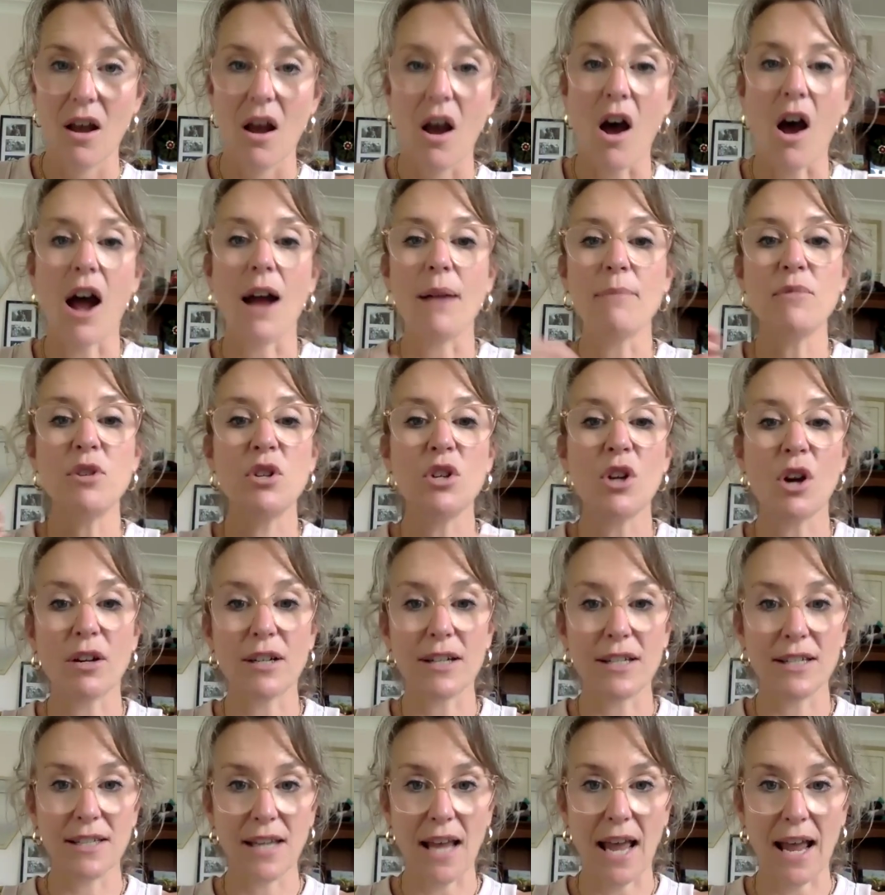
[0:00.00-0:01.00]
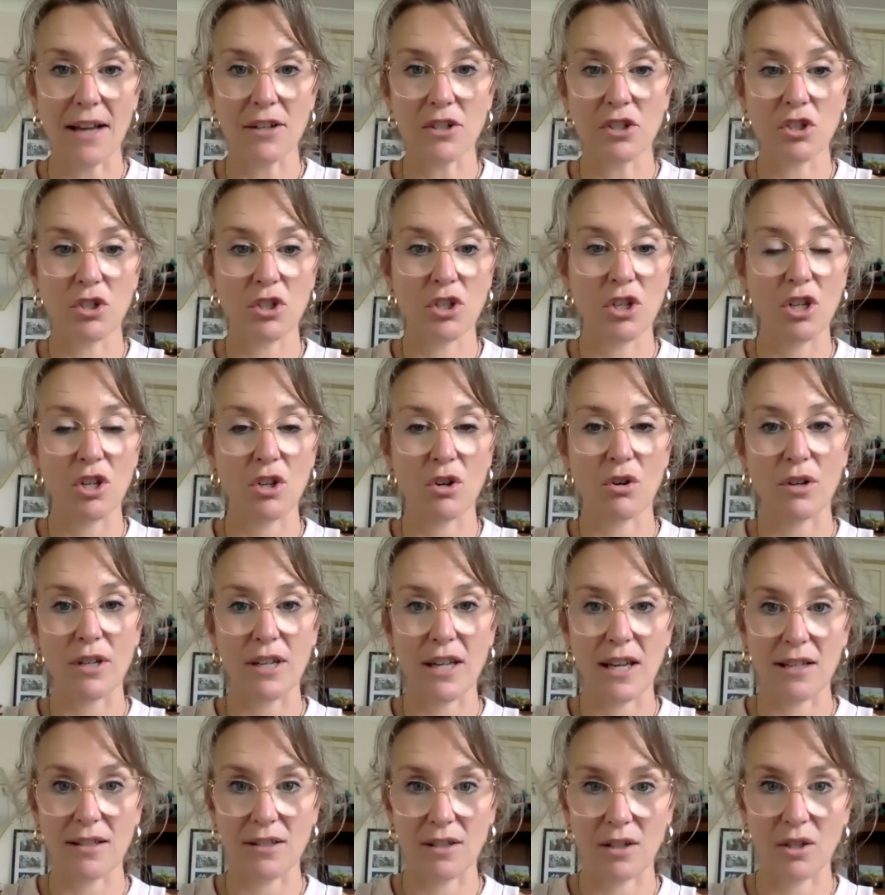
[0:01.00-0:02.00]
I'm not attached to your
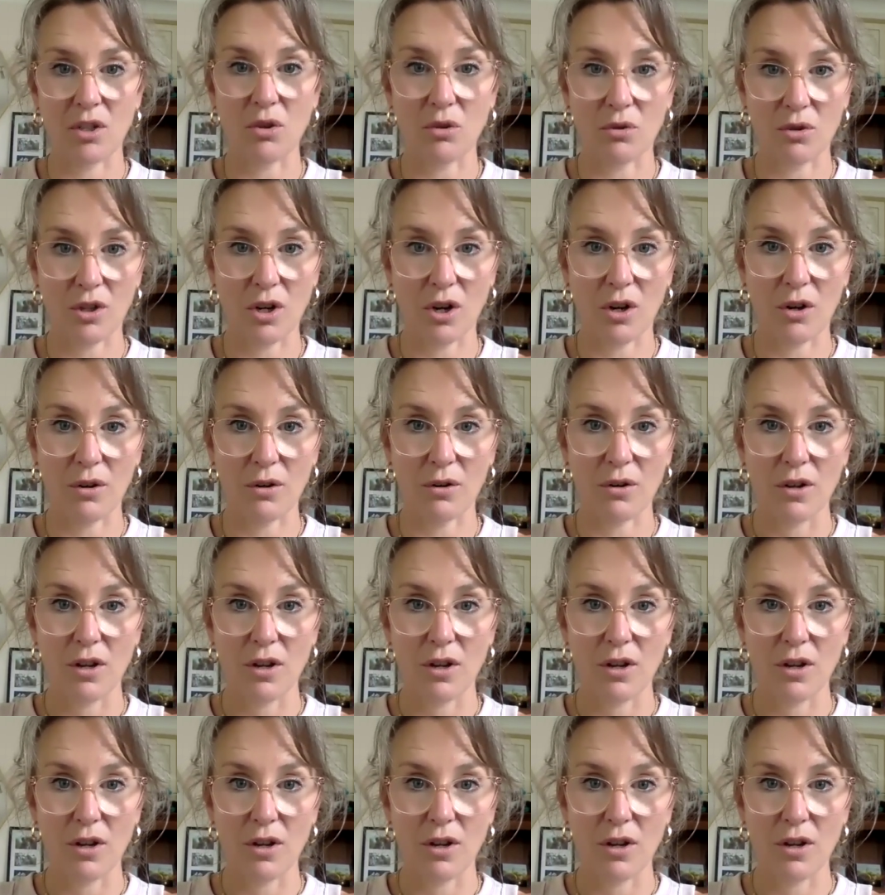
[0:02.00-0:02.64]
yes or your no